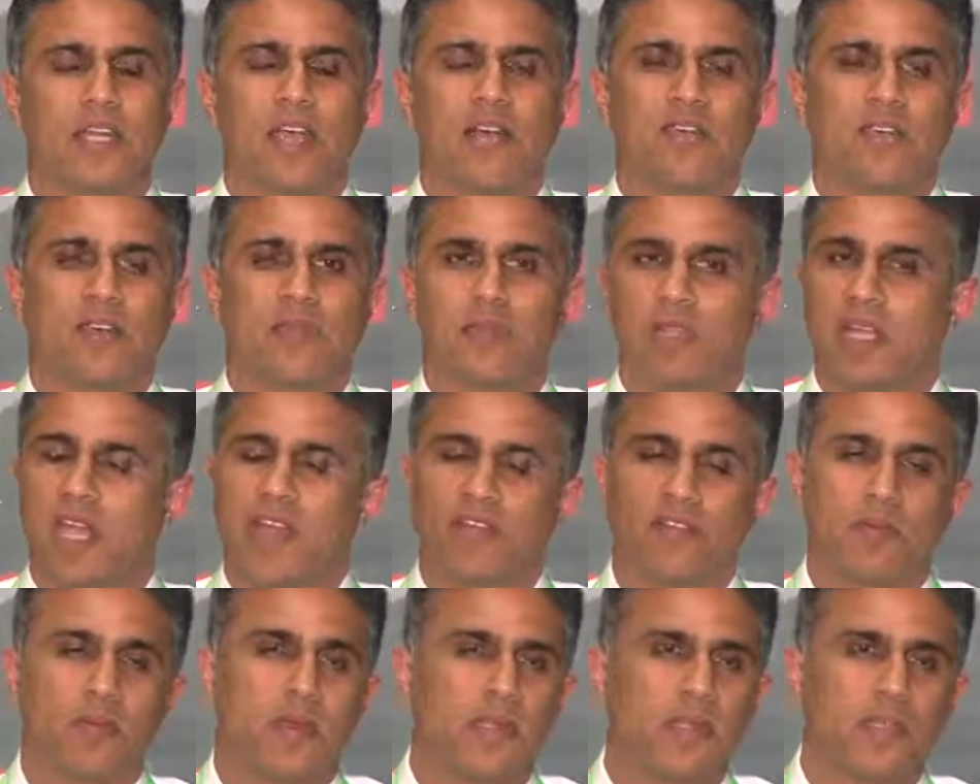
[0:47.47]
cover, but they
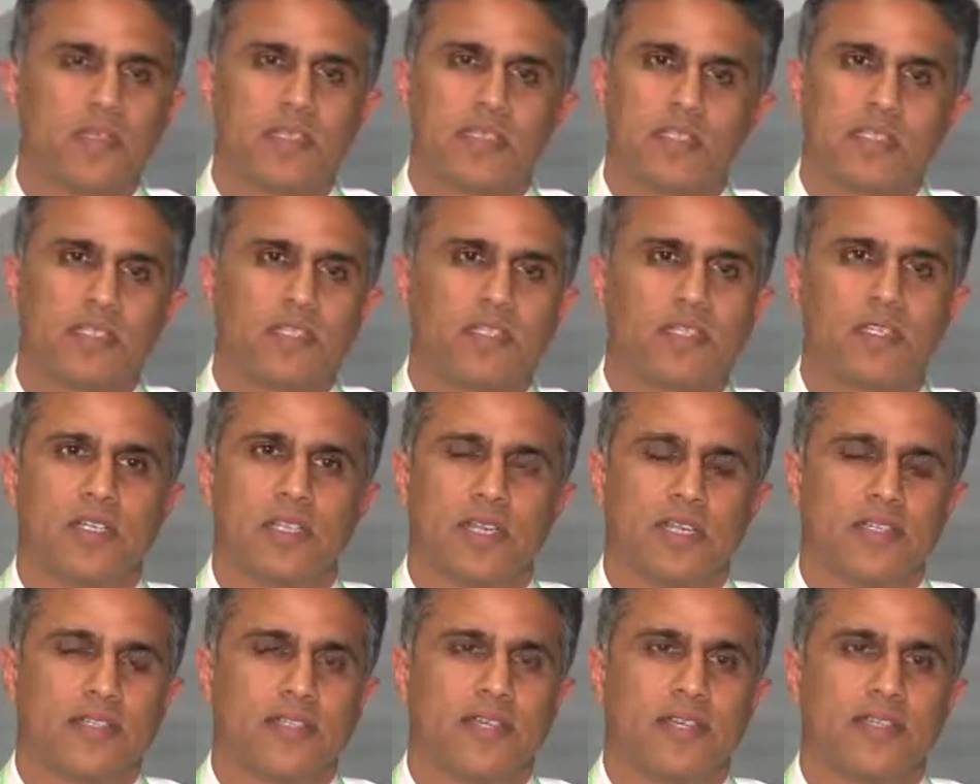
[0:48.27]
haven't made a
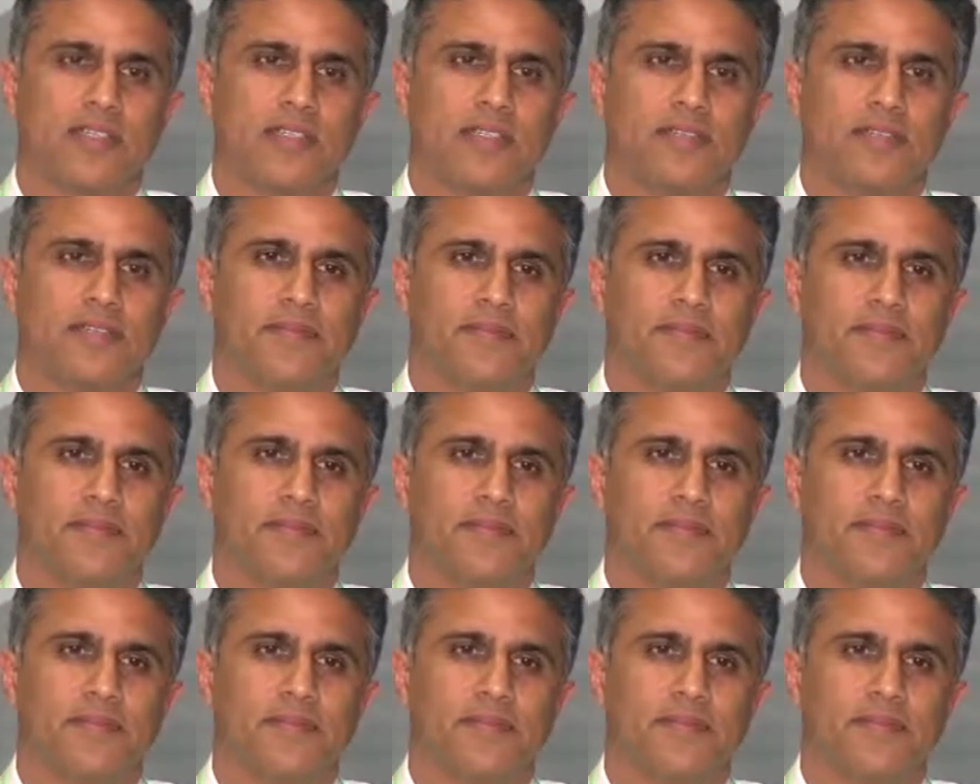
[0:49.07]
decision as yet.